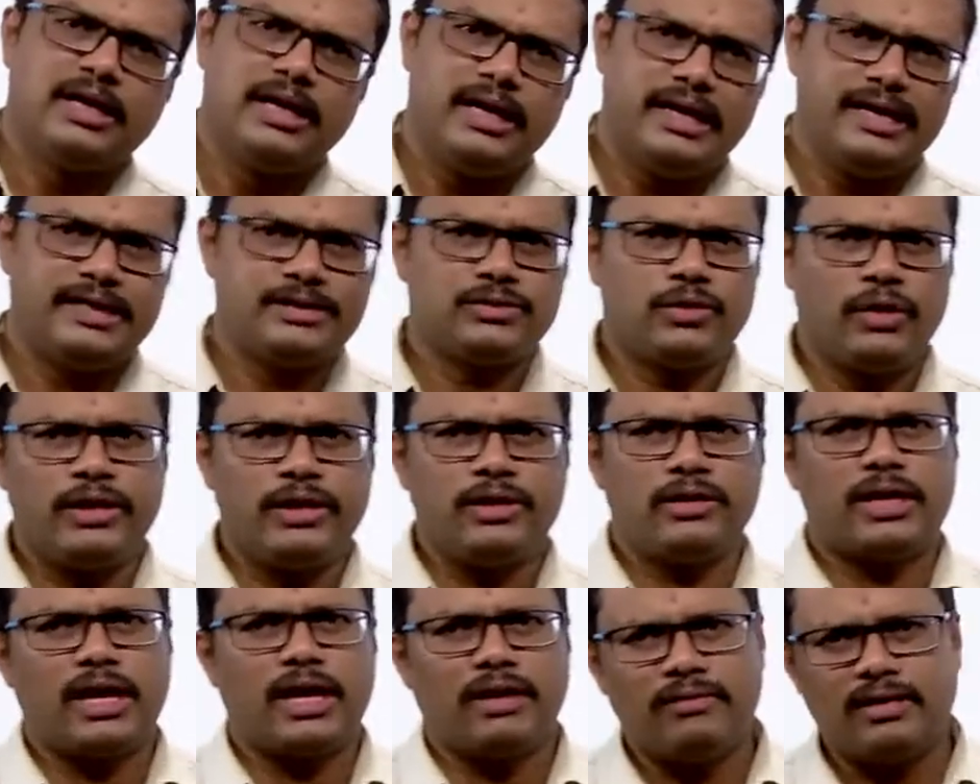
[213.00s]
It is going
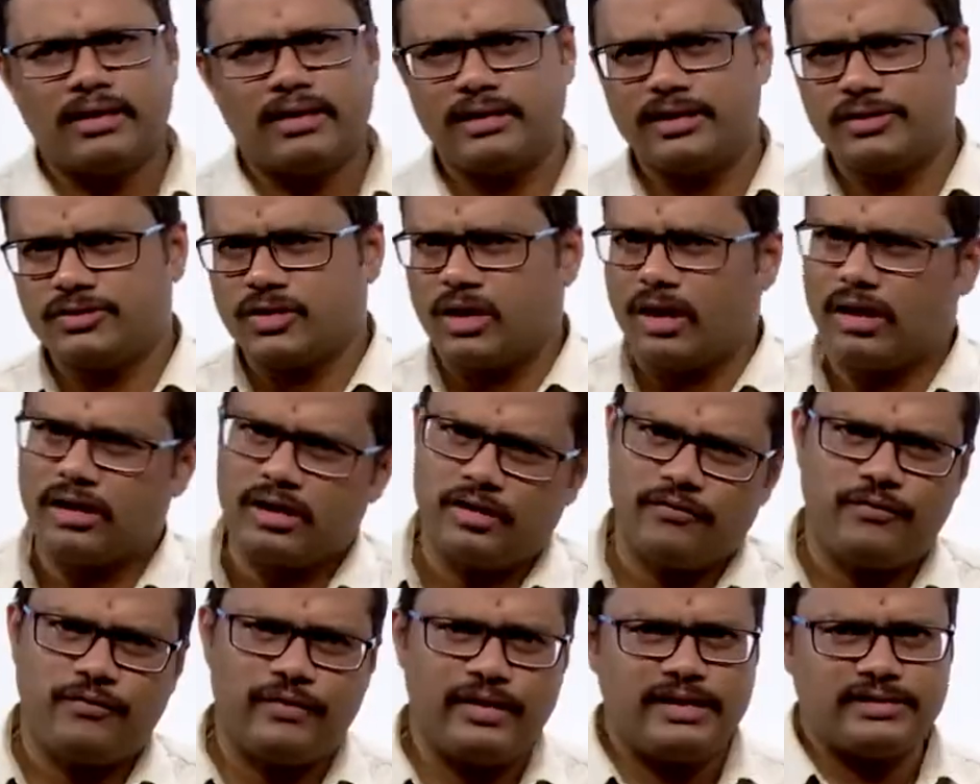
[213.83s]
to cover the
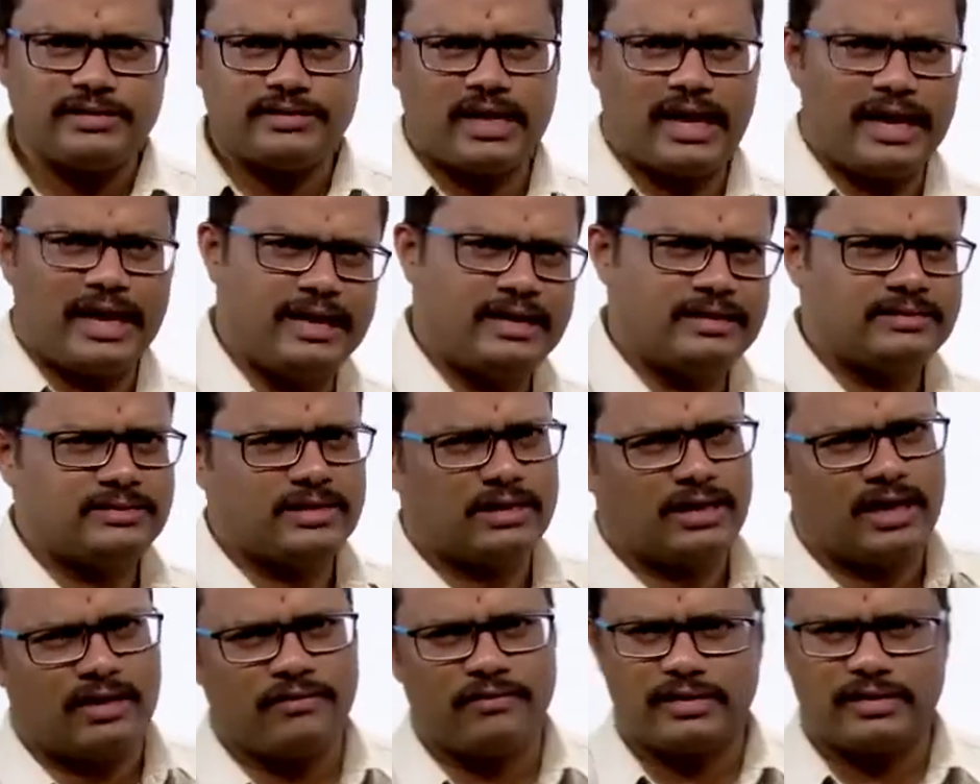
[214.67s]
geography, science
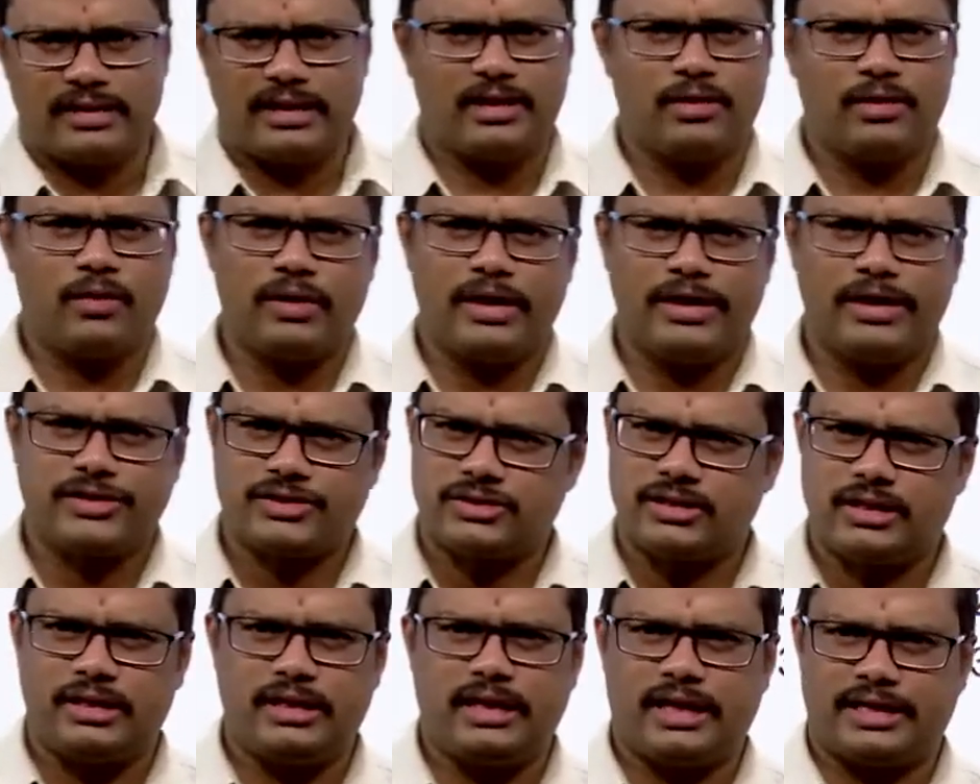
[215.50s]
and everything, okay,
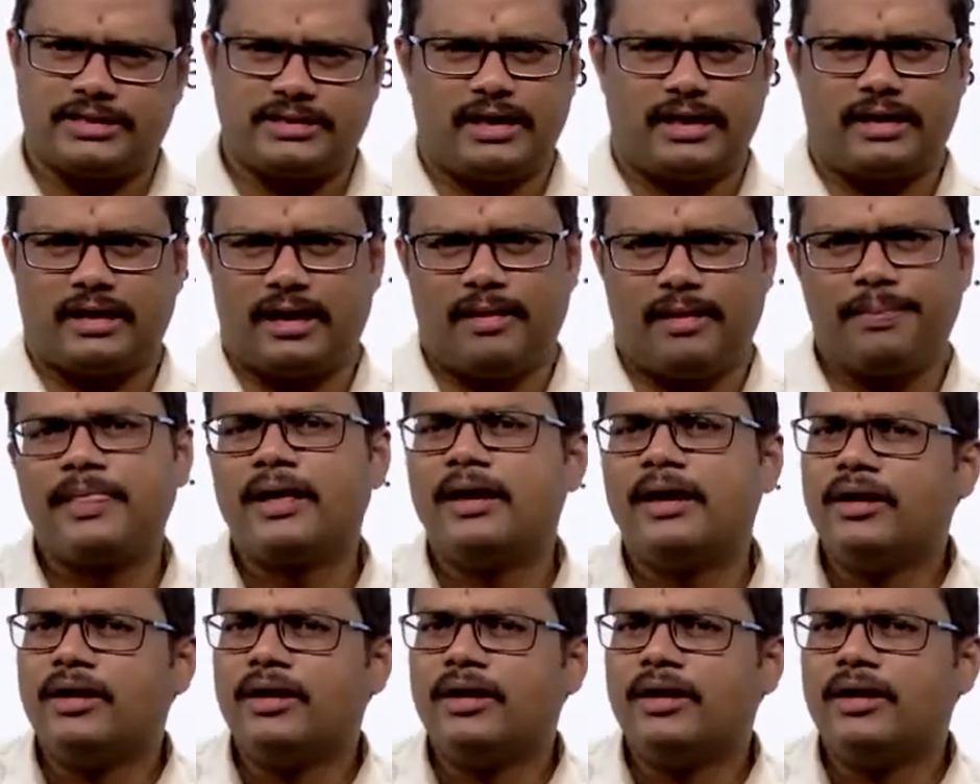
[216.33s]
history, etc.